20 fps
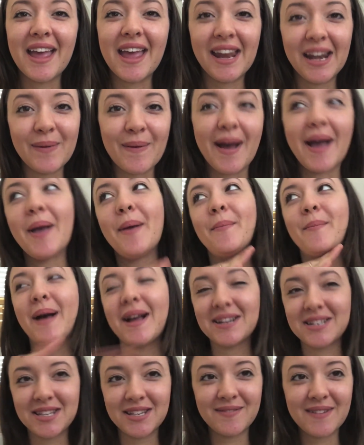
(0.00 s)
Anyway,
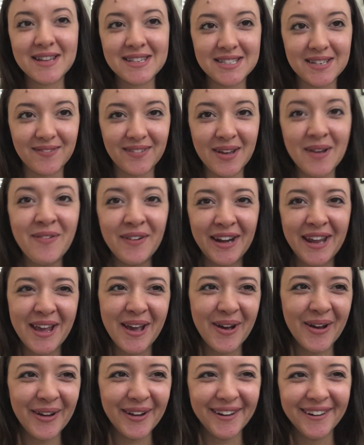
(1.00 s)
back to the rest of the video.